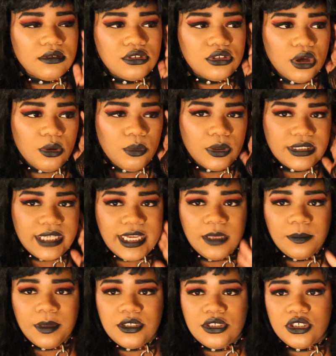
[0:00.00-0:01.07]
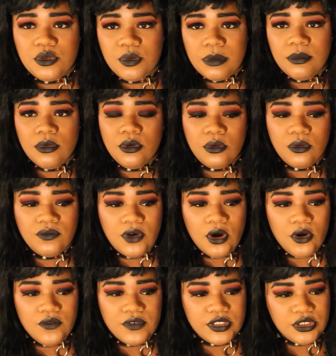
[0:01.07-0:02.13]
we're taking pictures, we move
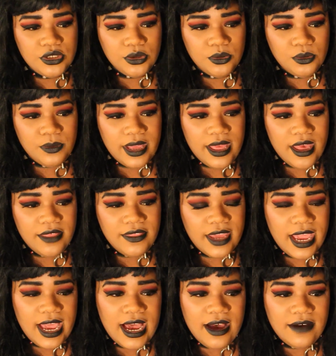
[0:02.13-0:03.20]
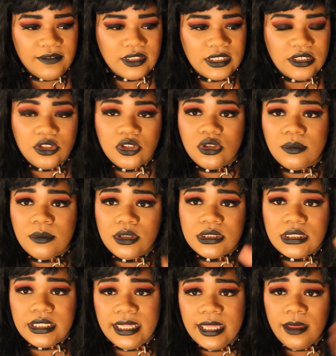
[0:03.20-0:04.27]
over to where they have a little
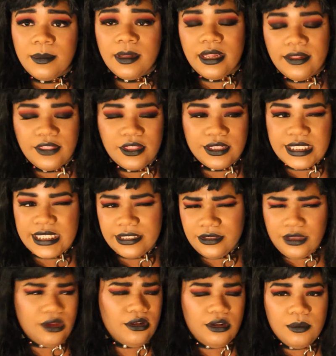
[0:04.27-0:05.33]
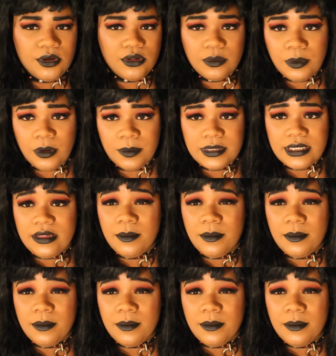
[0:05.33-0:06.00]
mausoleum, and I think it's like the only one on the property.